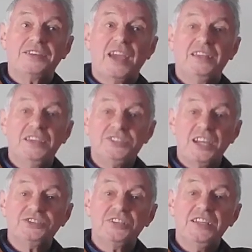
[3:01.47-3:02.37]
that
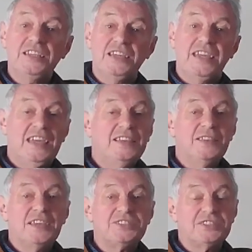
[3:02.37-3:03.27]
elish Angiolini,
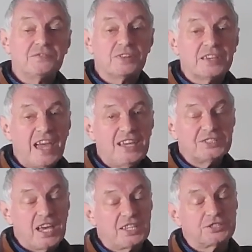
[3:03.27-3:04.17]
in this civil
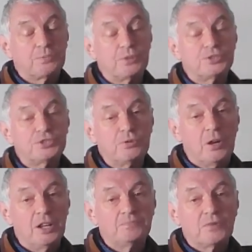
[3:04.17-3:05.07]
case as the
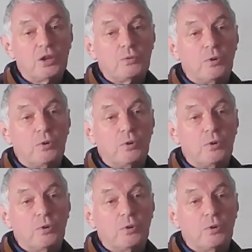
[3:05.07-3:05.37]
pursuer,